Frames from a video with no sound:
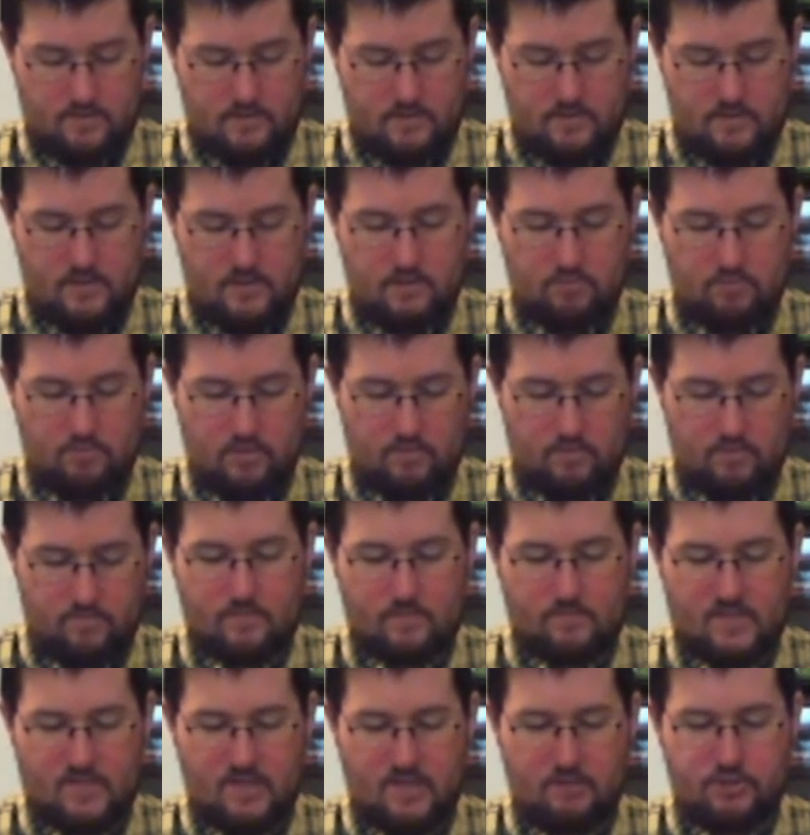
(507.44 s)
Deidre.
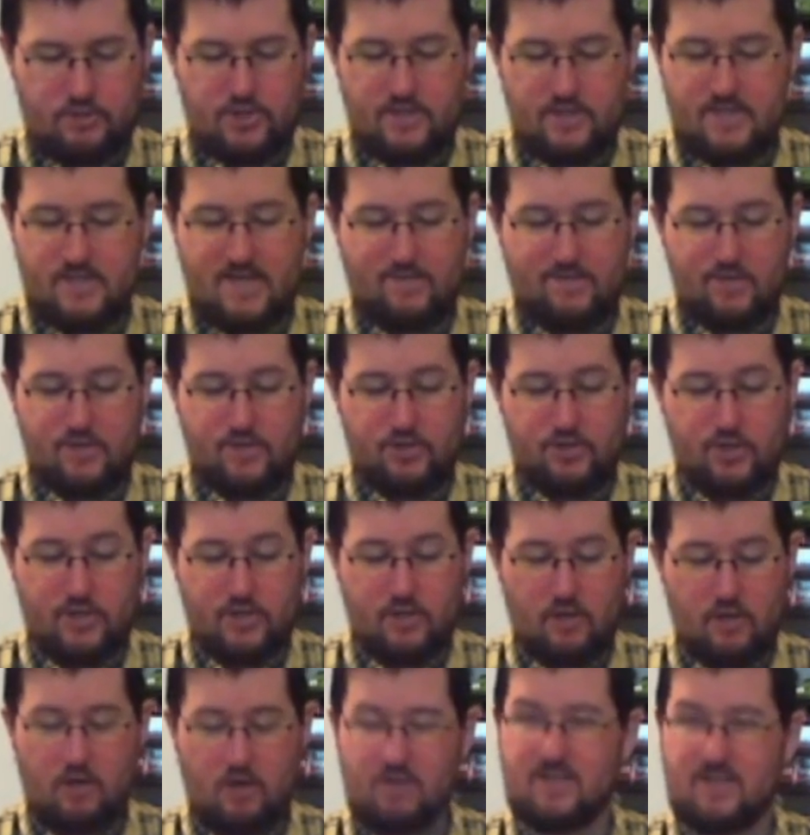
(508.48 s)
Now, she doesn't have any cheating
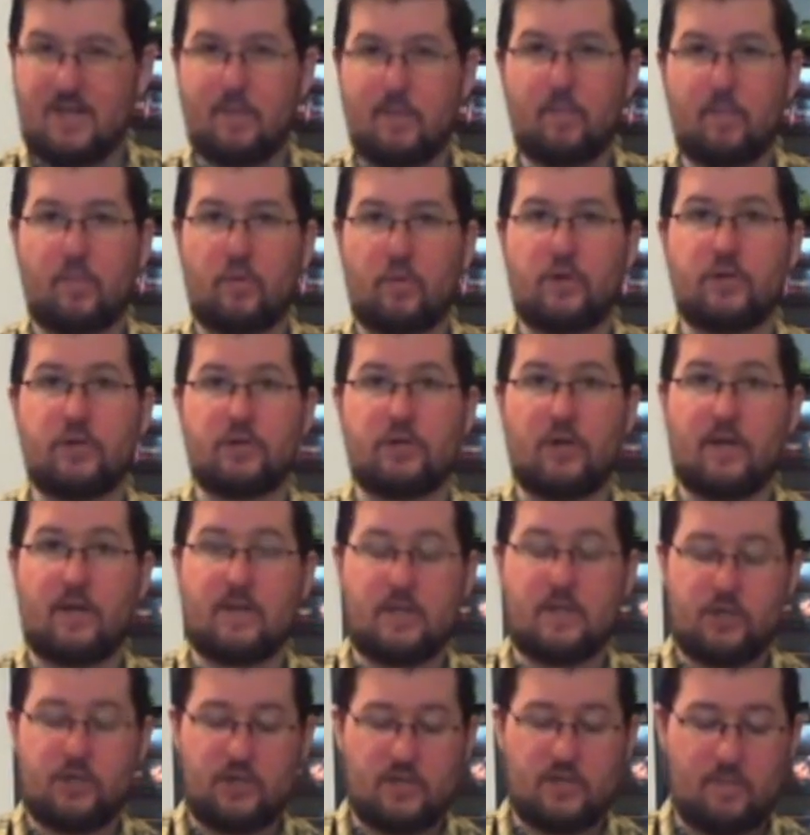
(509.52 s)
cards, I'm pretty sure. I
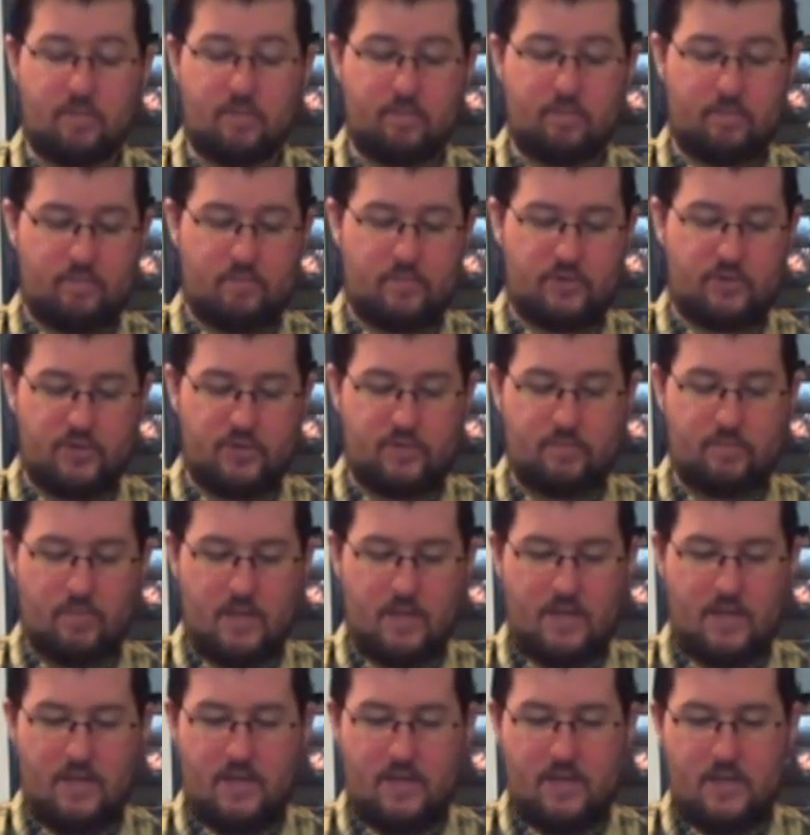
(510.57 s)
think she's
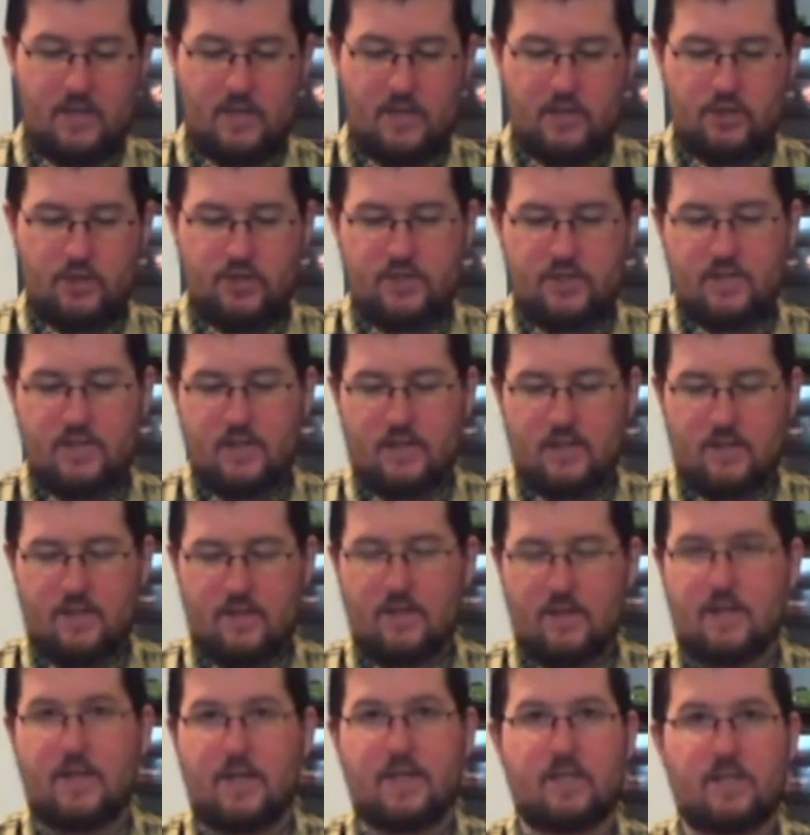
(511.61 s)

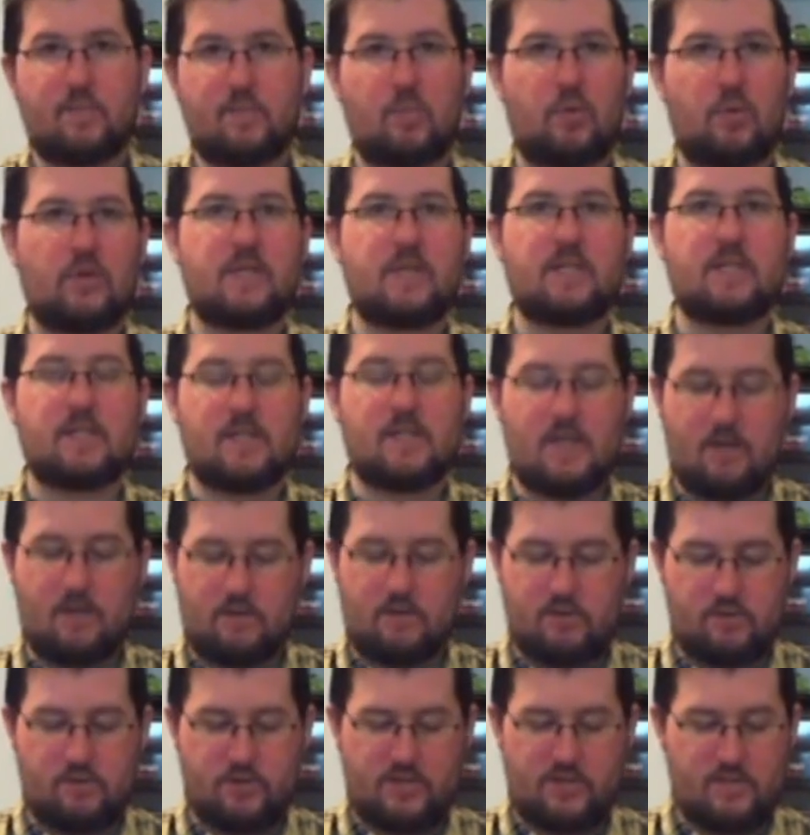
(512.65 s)
the nice priestess
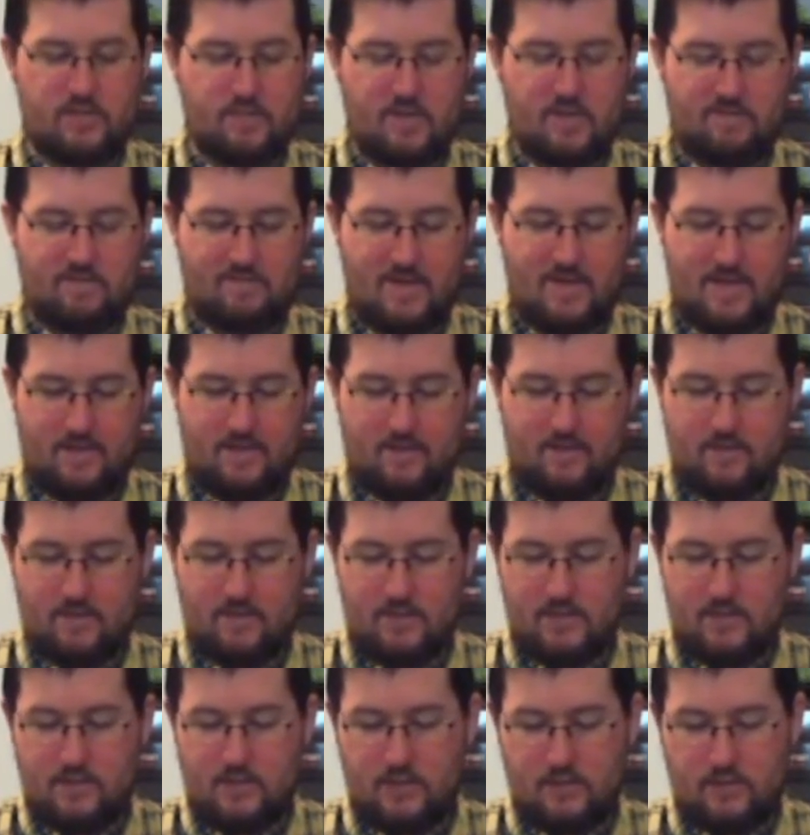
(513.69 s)
character. She's above that.
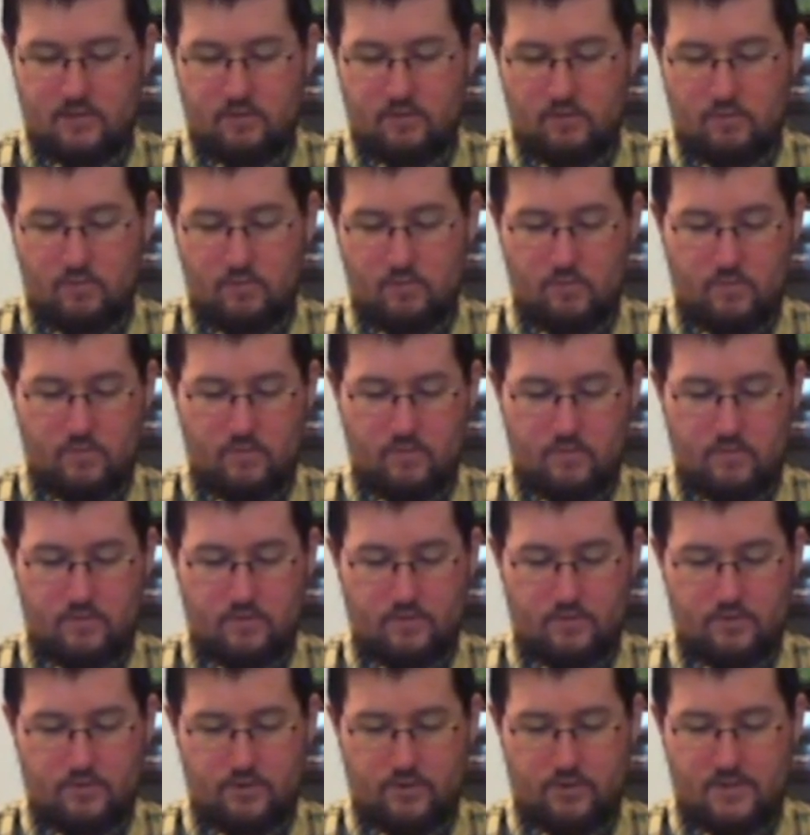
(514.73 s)
So
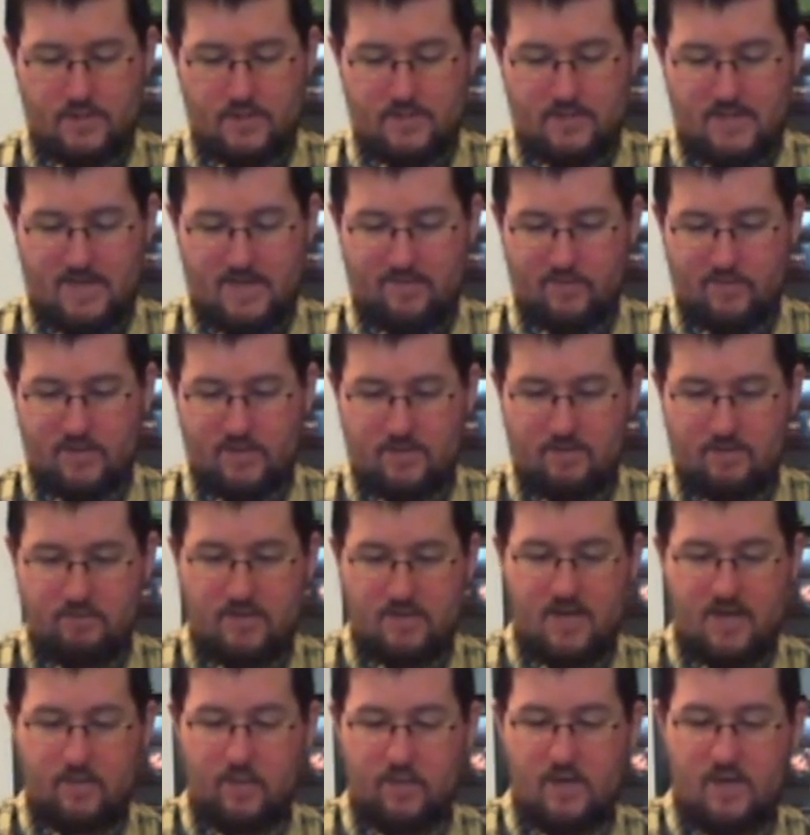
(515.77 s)
she does have another
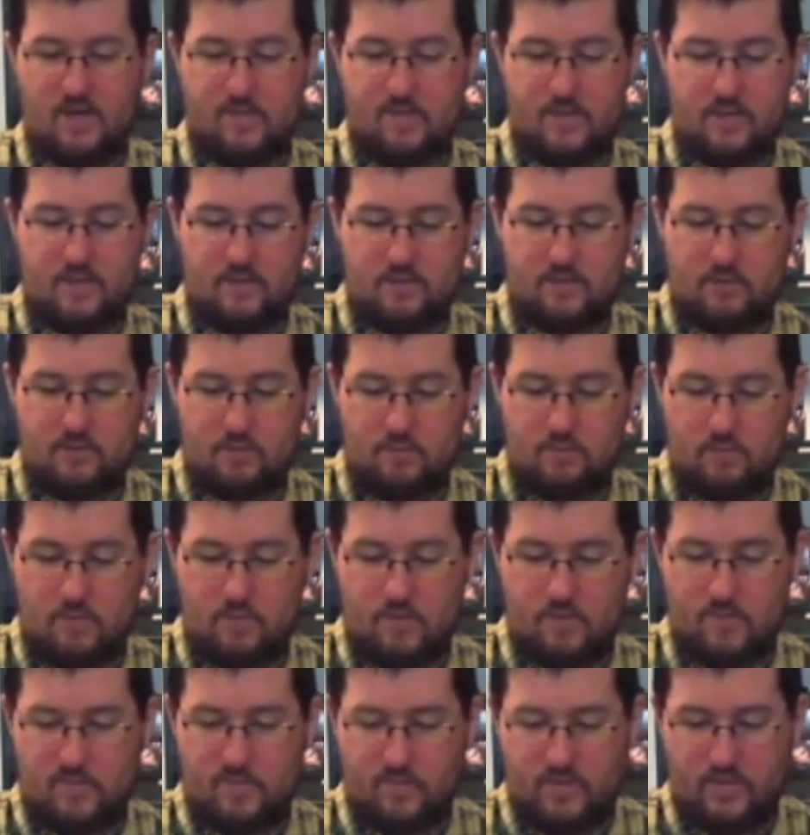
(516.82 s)
Gambling I'm in. So
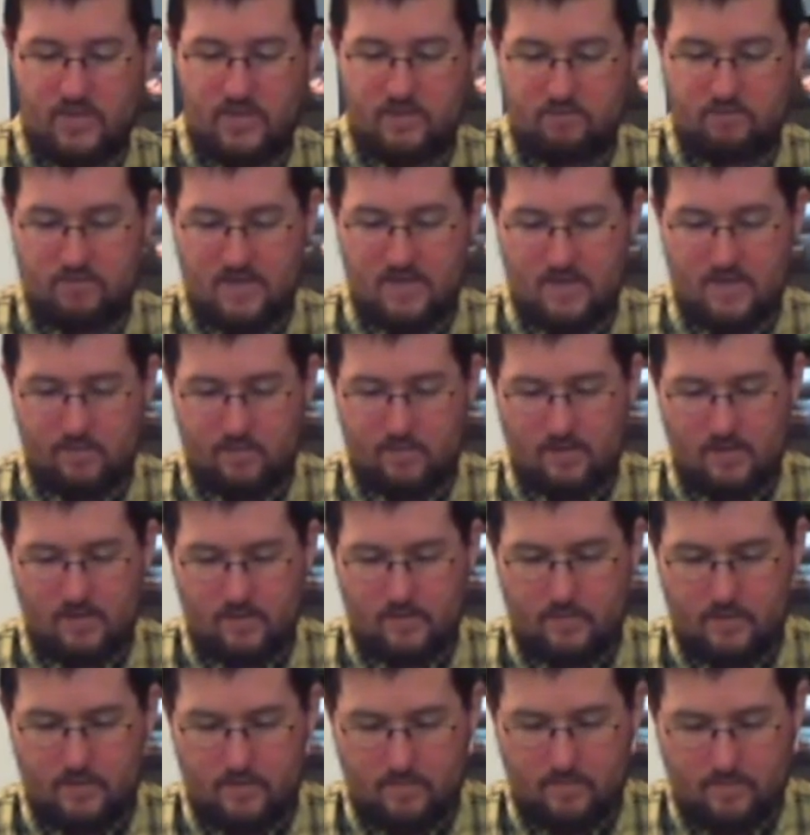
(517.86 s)
I'm going to play another Gambling
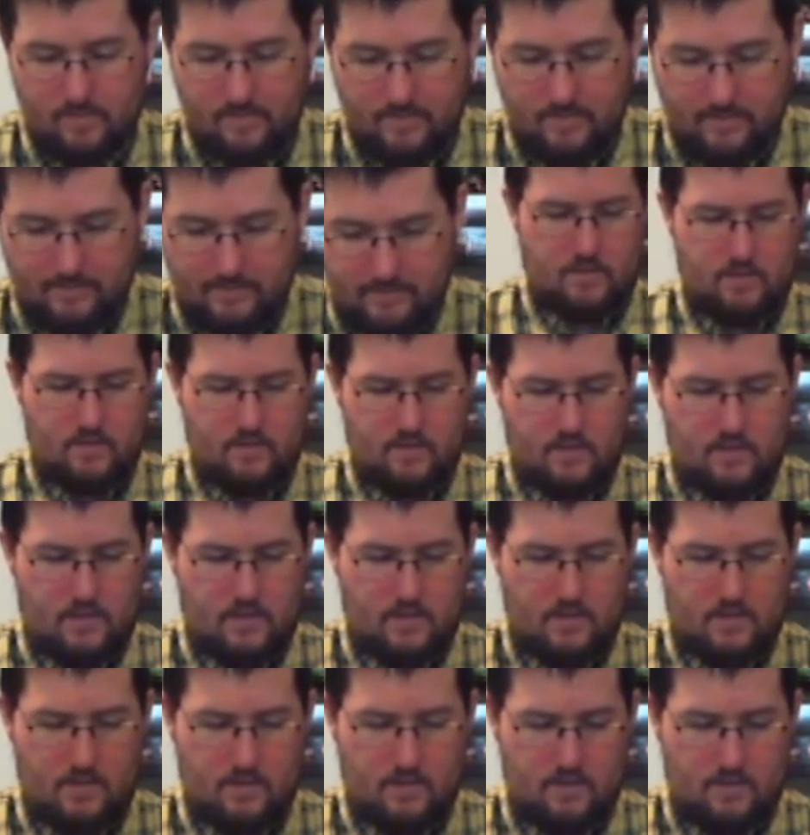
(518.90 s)
I'm in.
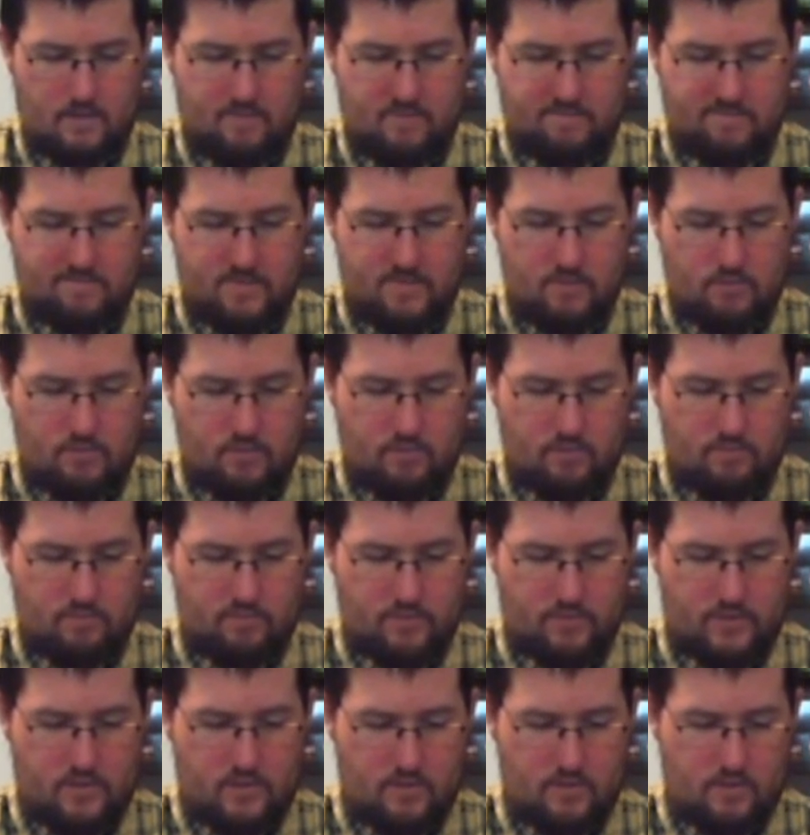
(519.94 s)
And Fiona over
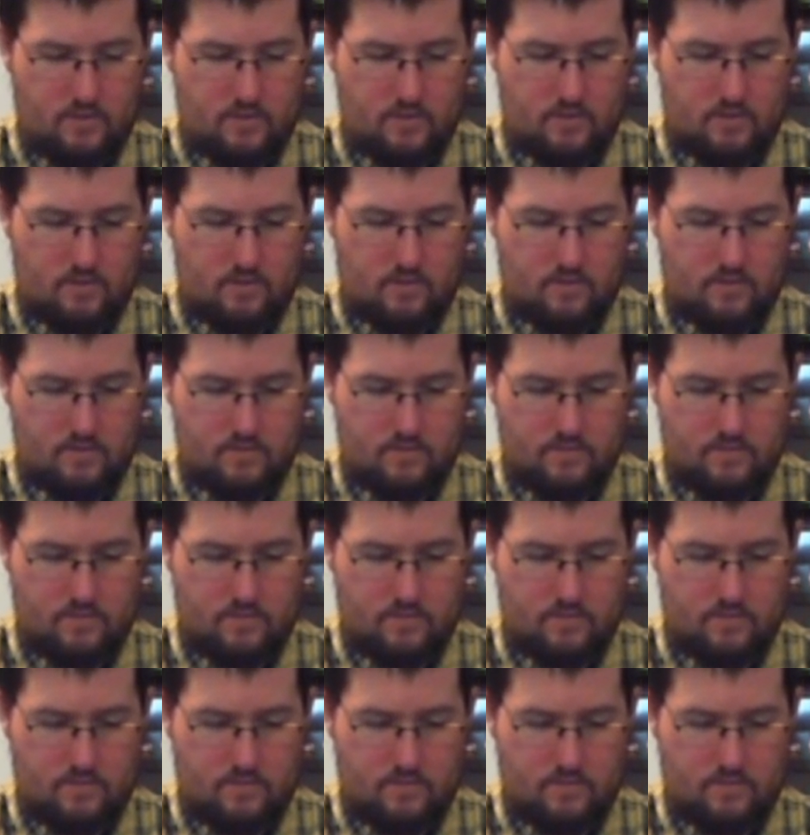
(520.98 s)
here,